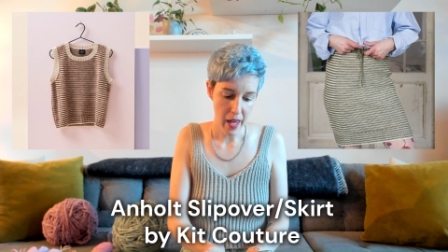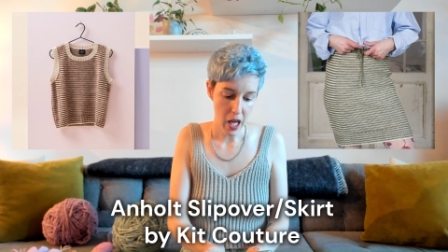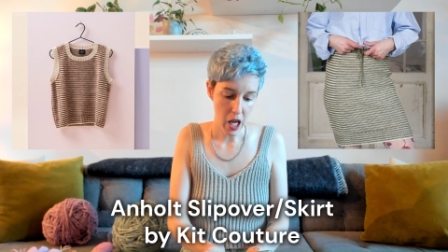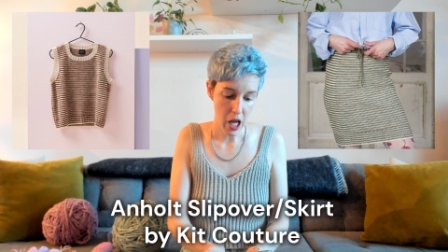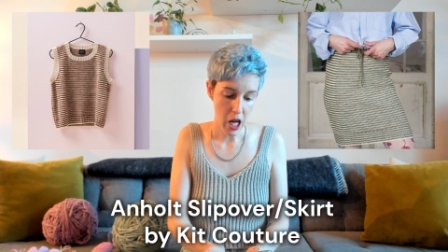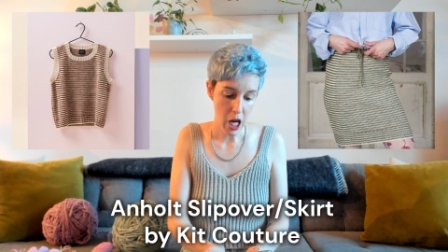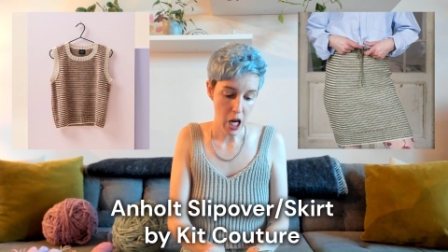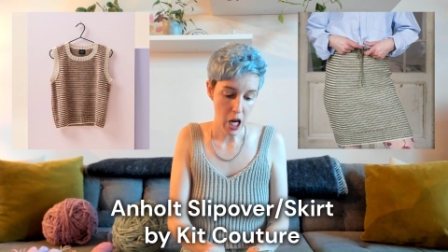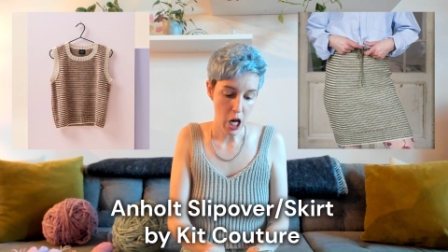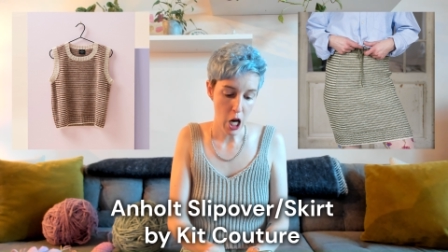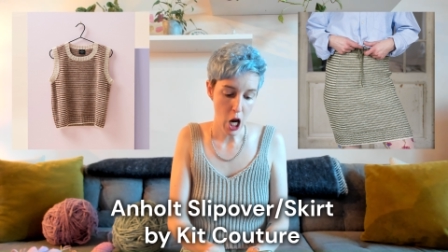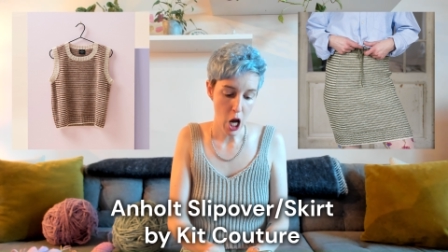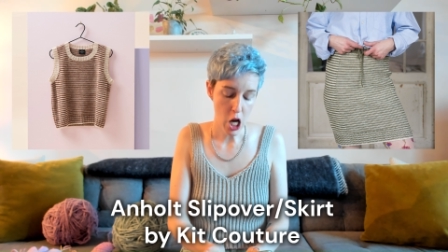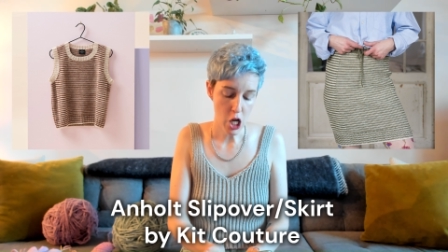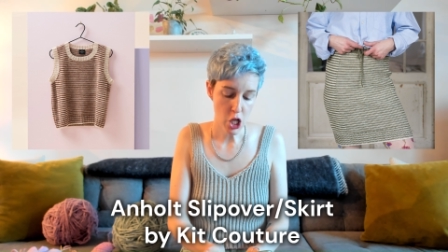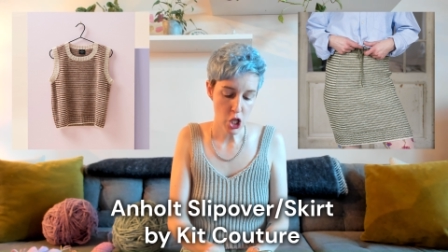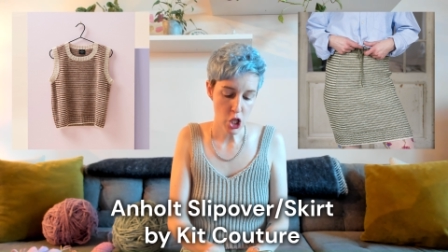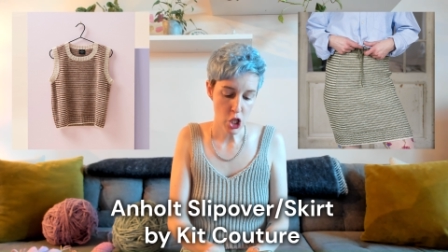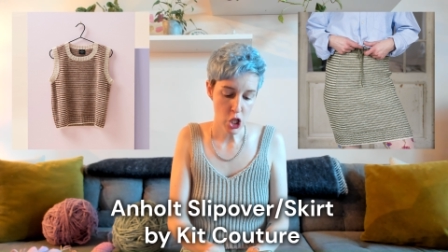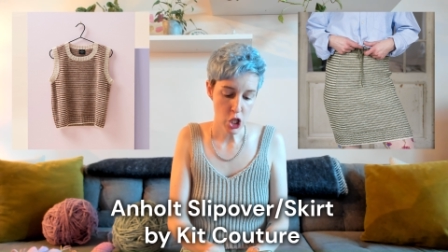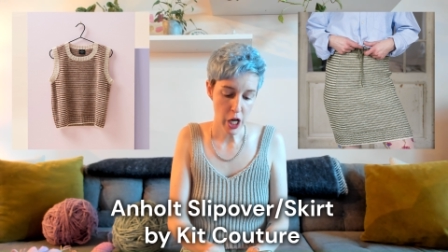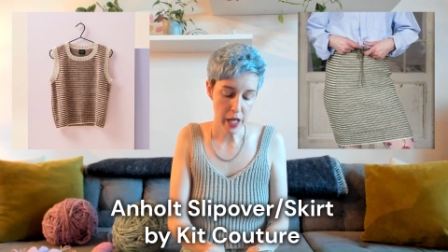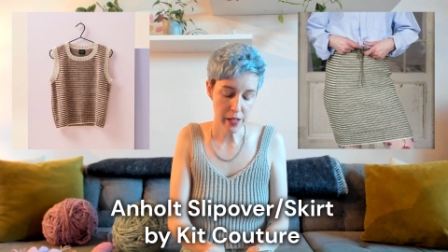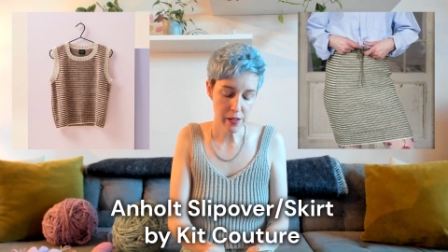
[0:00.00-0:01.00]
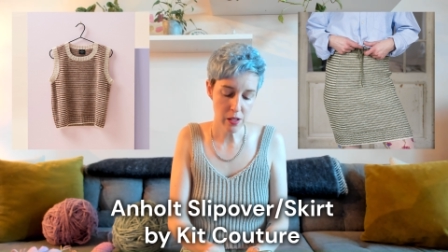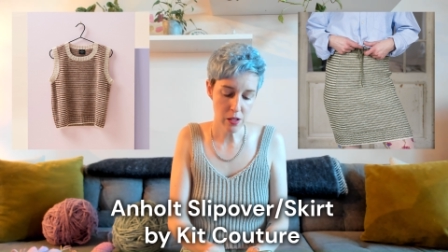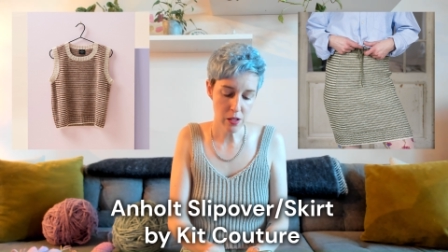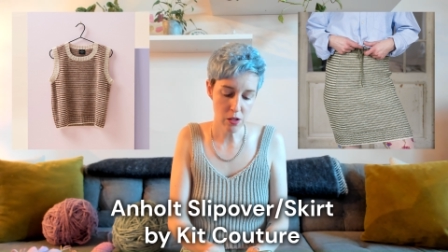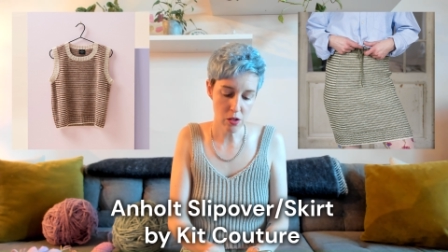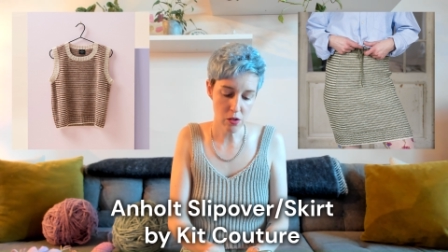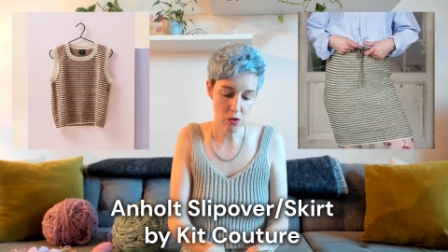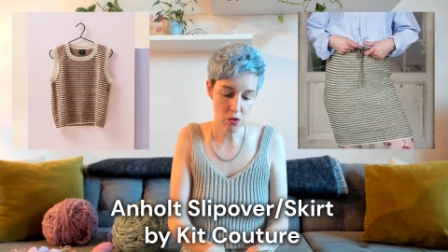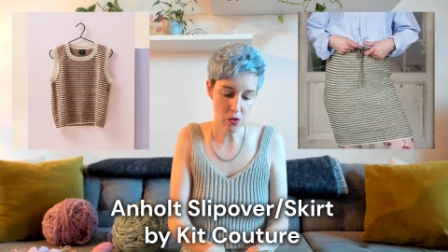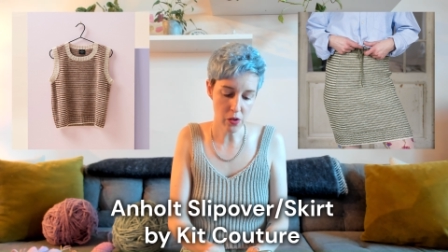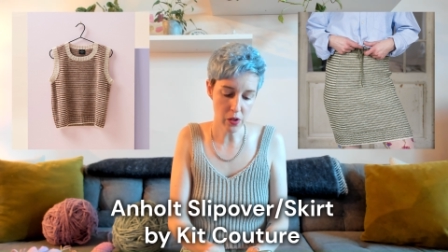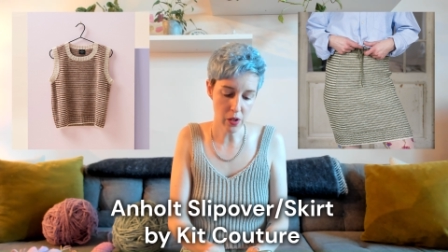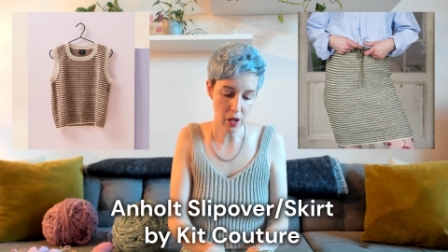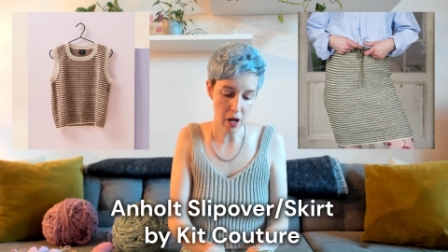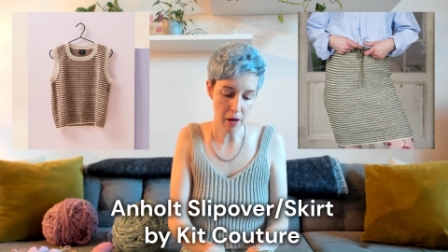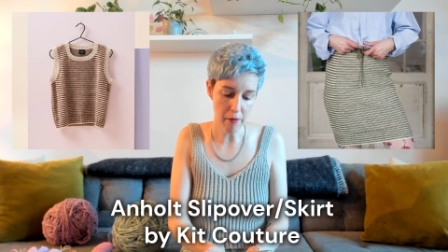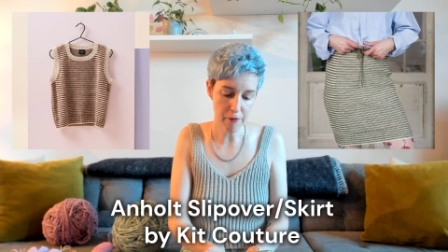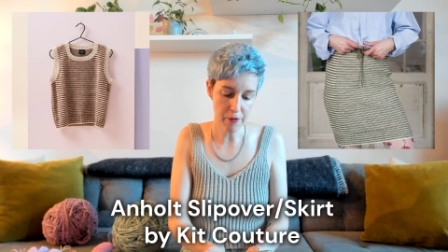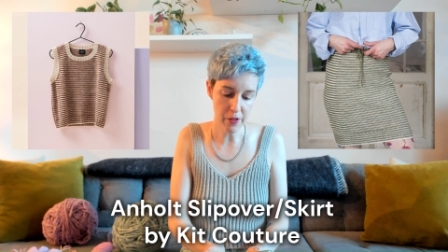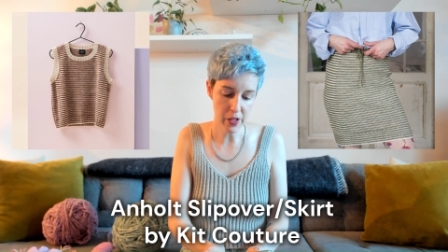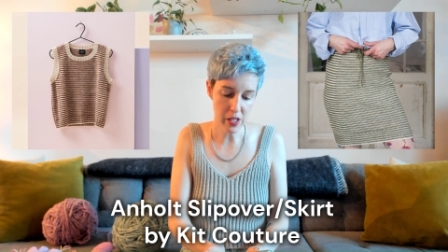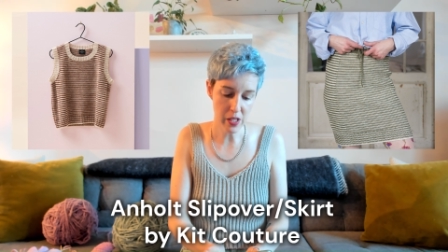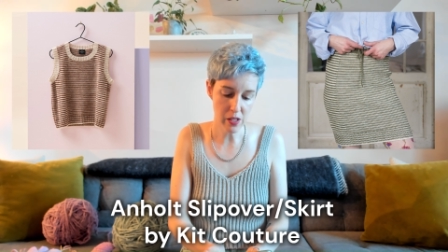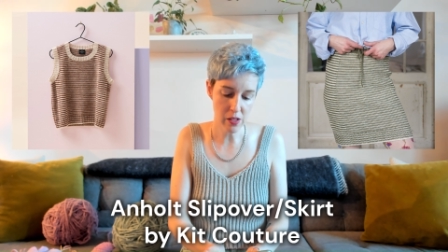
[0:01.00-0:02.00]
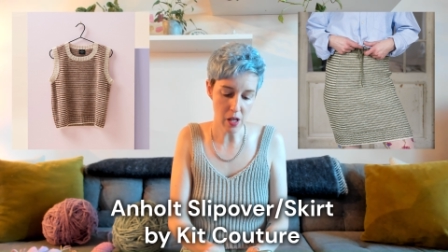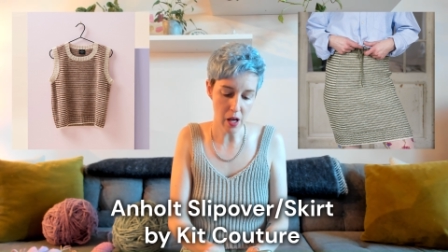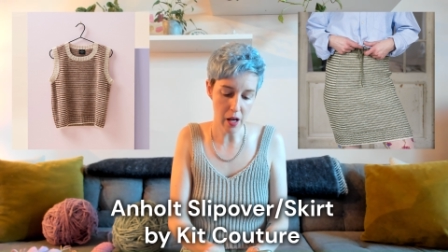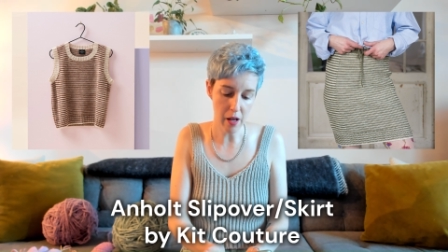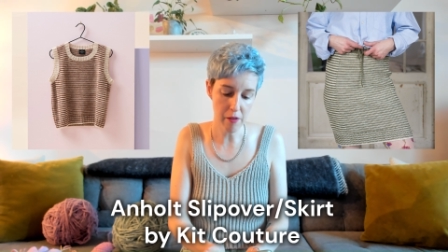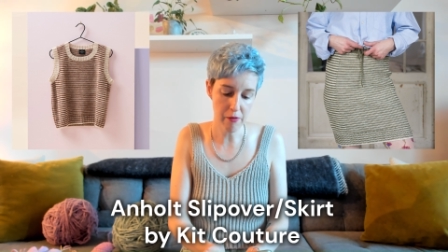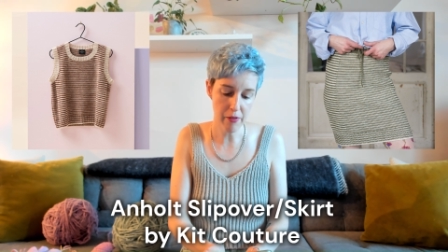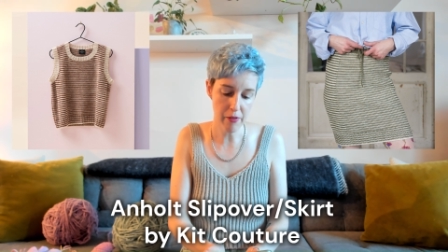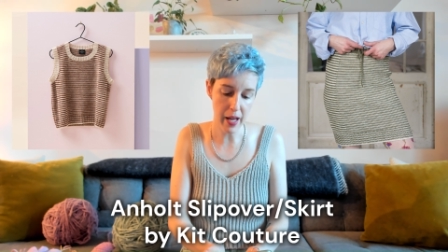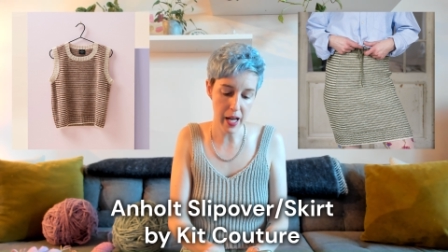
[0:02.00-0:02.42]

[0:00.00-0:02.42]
a chest circumference of